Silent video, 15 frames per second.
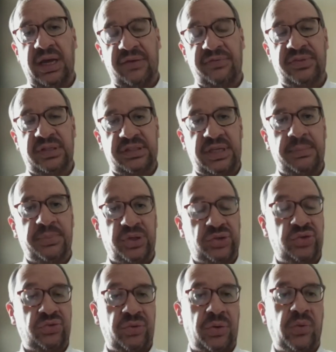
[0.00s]
have the
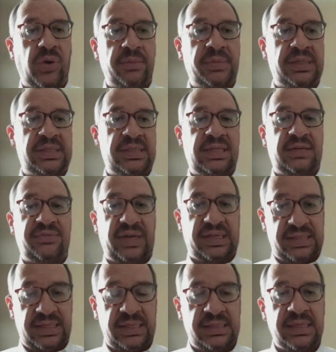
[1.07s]
temperature requirements that
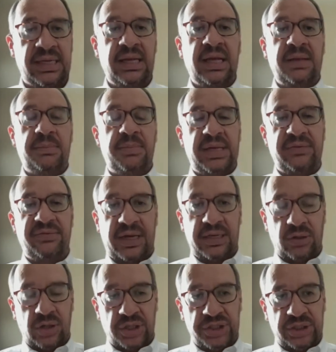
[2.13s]
vaccines, being
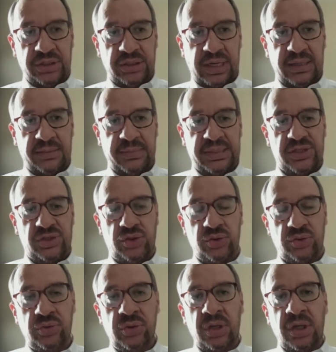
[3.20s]
biological elements,
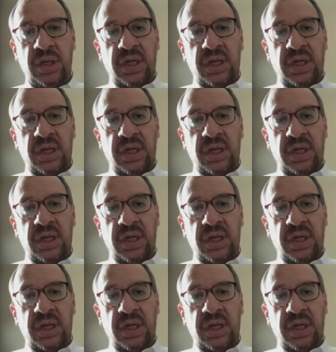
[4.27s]
do.